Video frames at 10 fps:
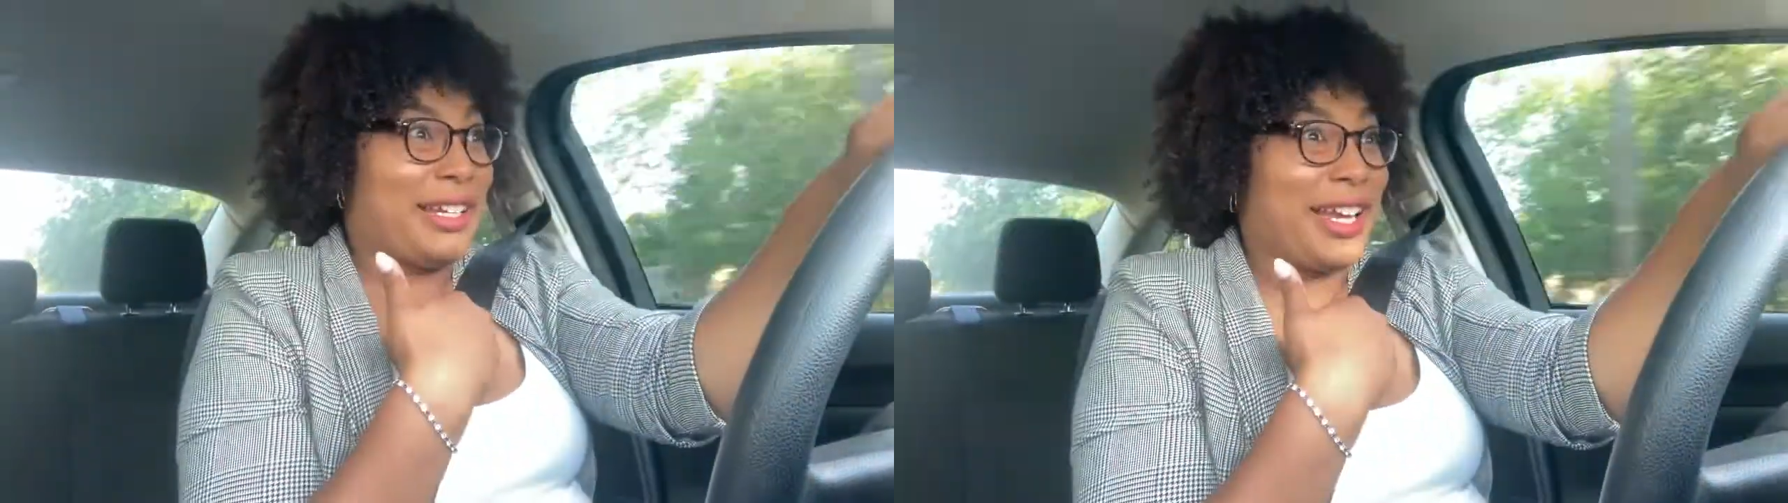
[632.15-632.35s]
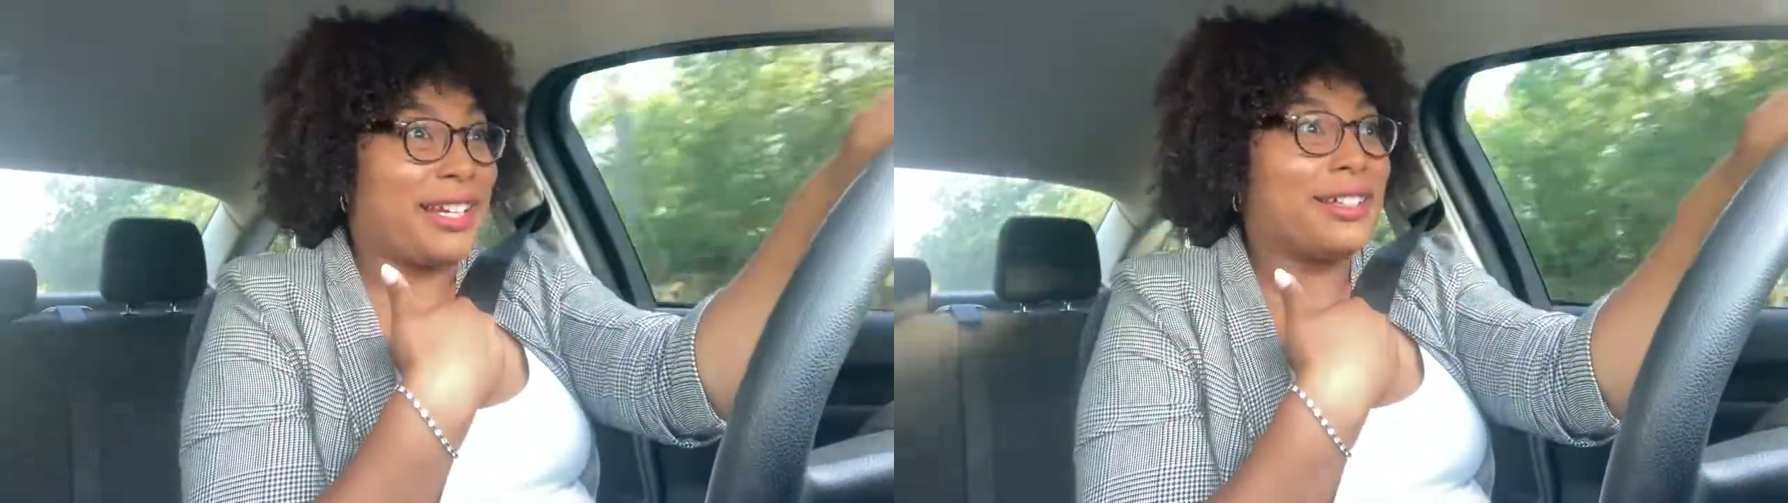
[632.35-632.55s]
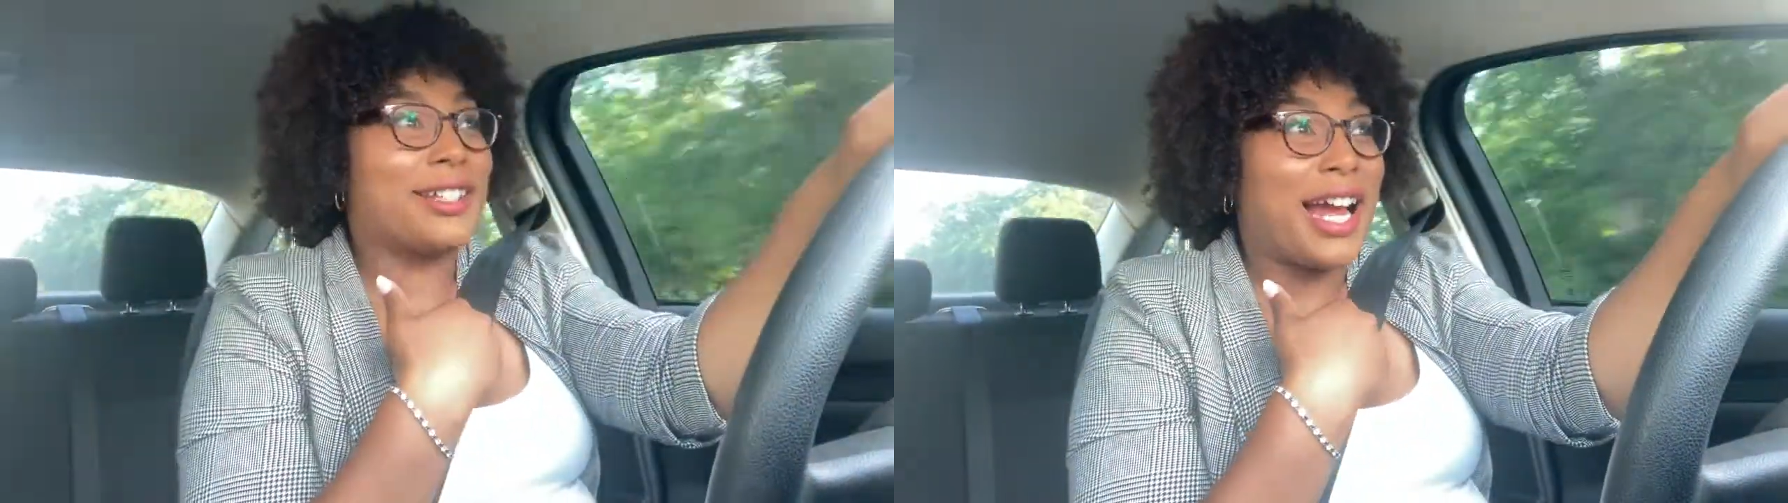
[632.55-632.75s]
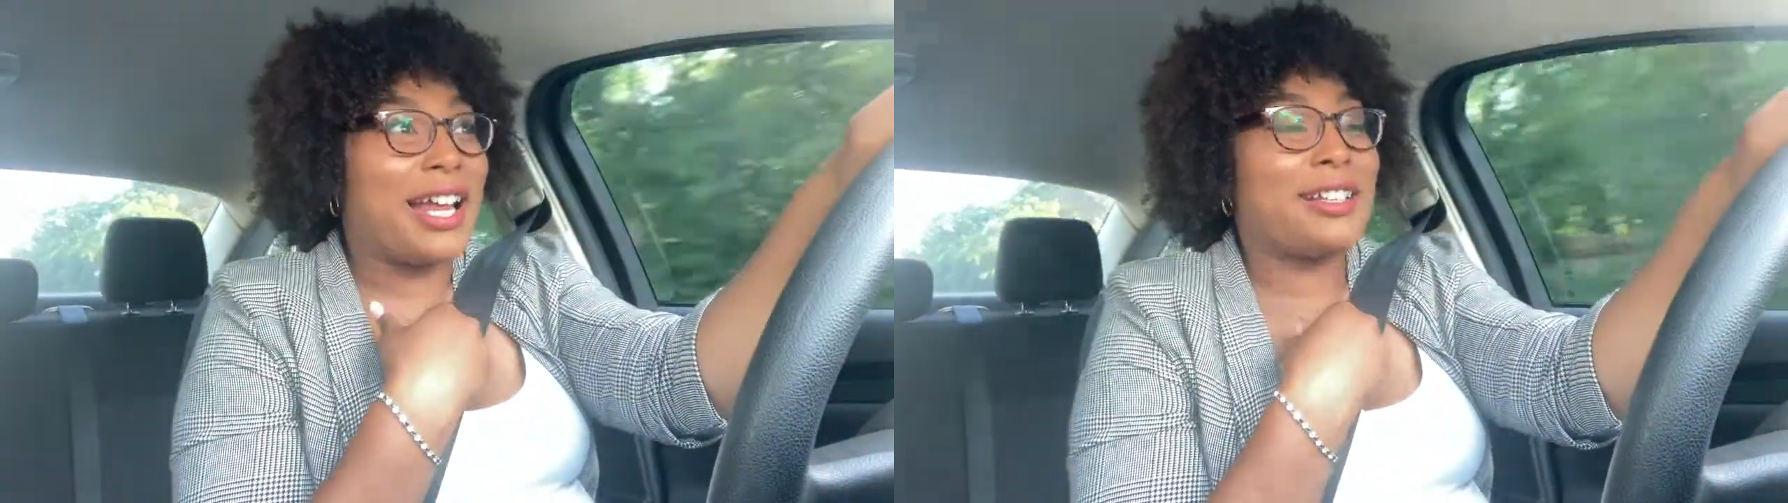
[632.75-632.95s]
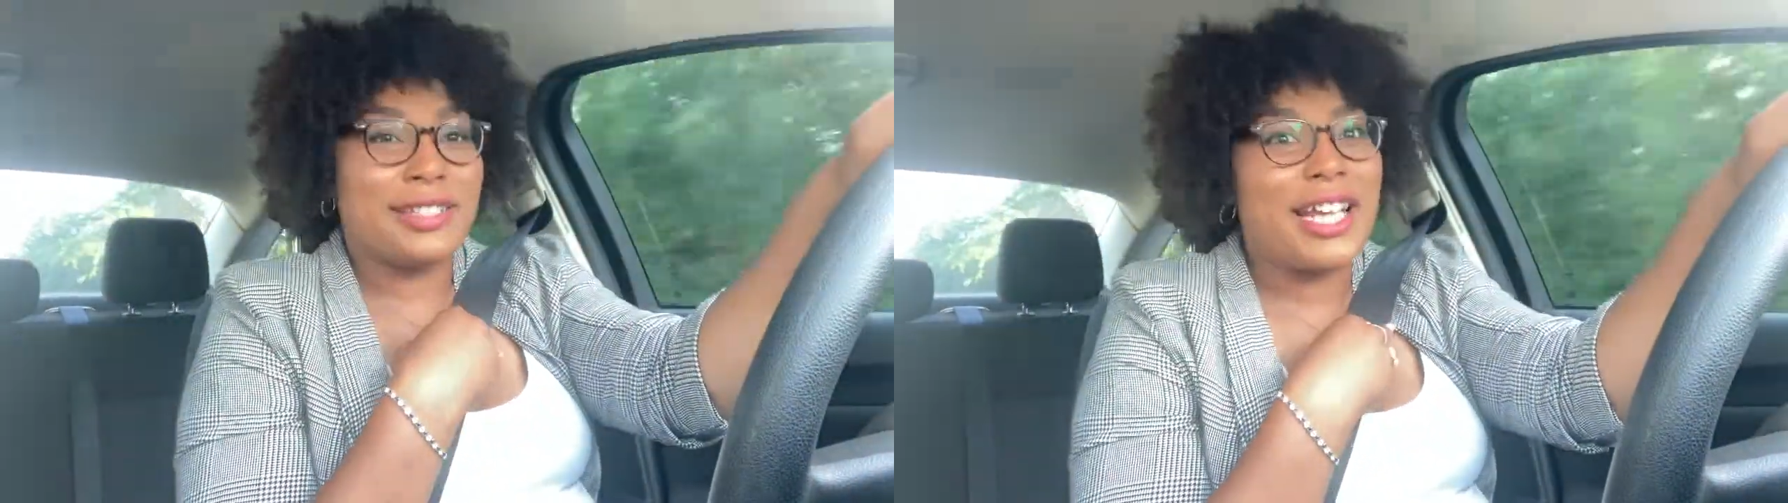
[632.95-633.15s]
And
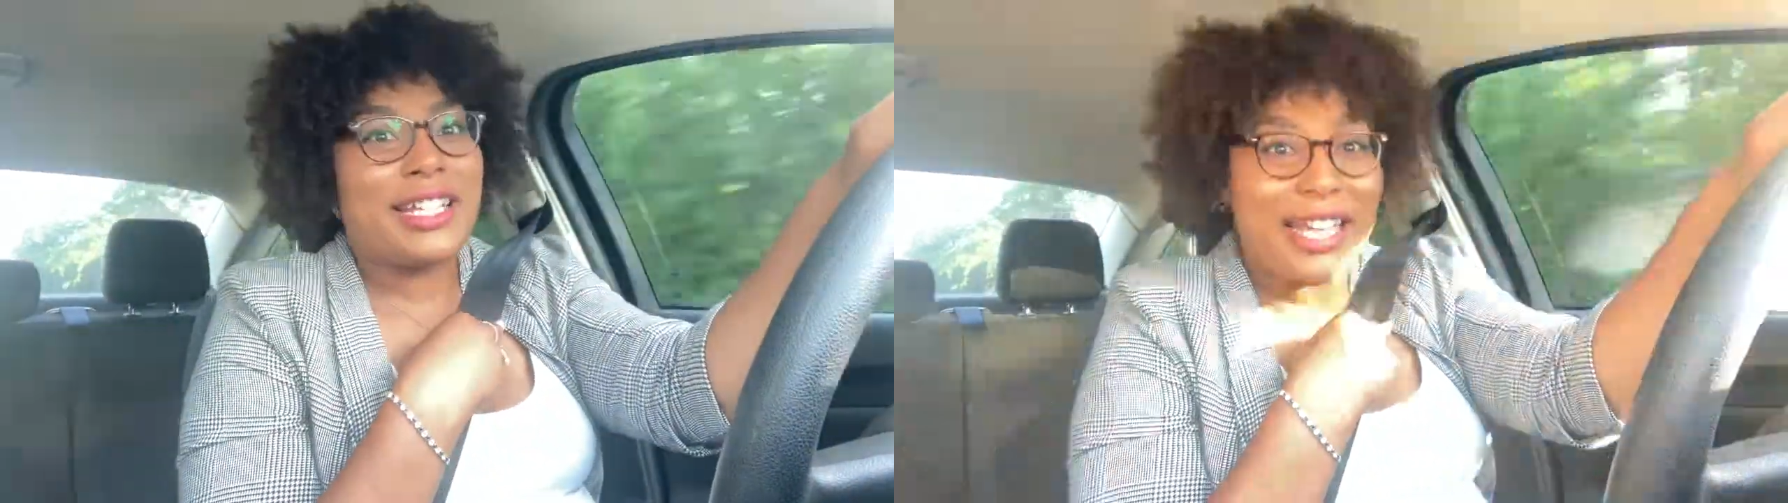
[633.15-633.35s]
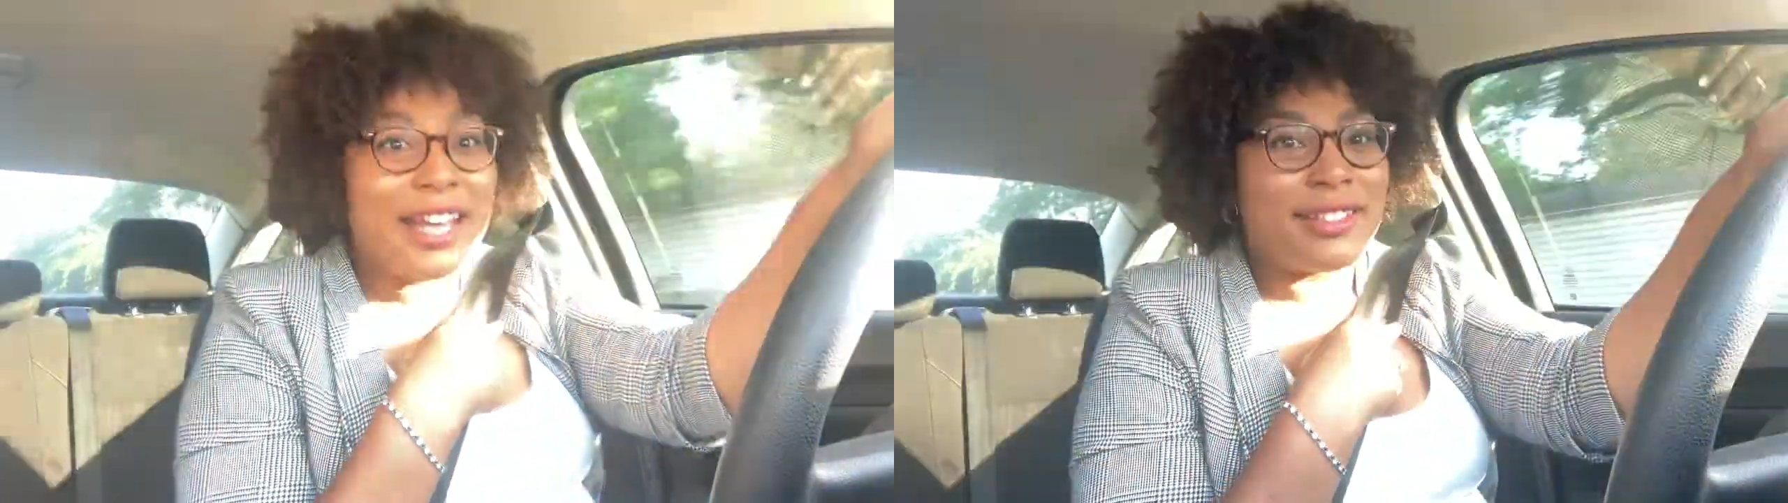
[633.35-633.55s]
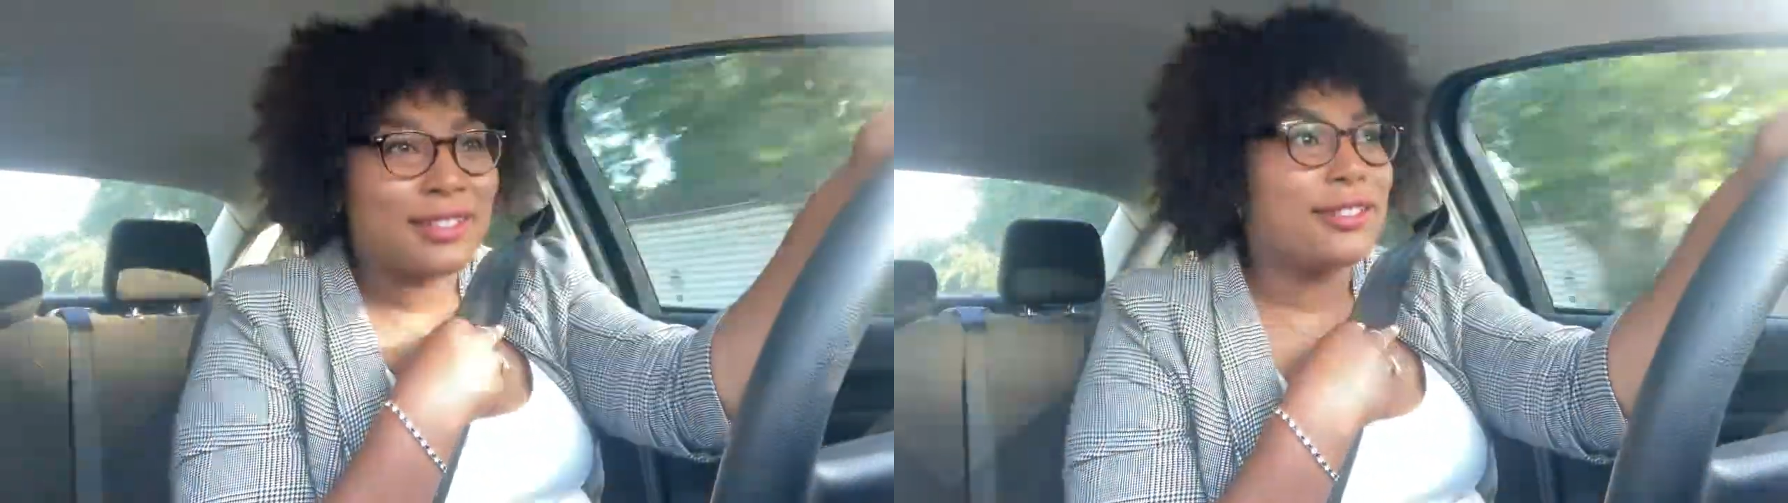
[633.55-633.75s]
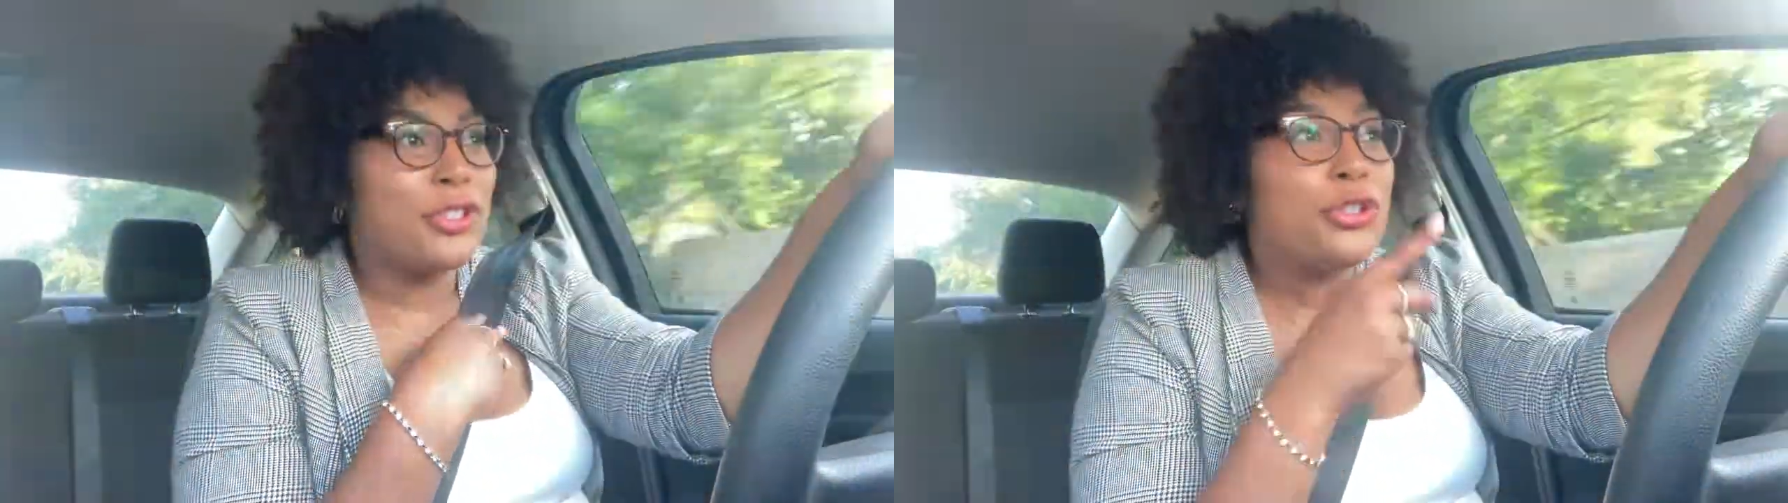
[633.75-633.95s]
God's like, yes,